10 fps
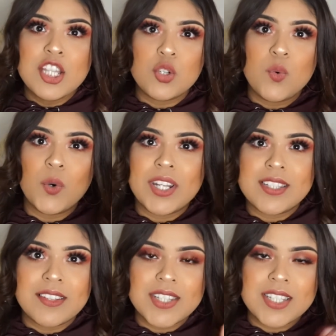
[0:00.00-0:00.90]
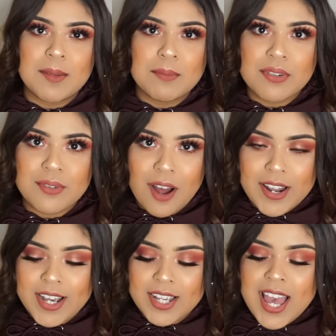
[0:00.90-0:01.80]
2017
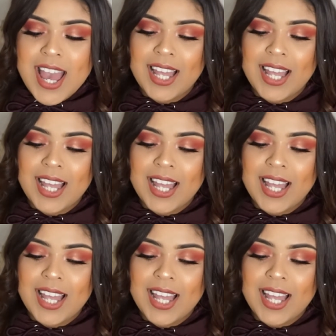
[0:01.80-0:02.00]
product,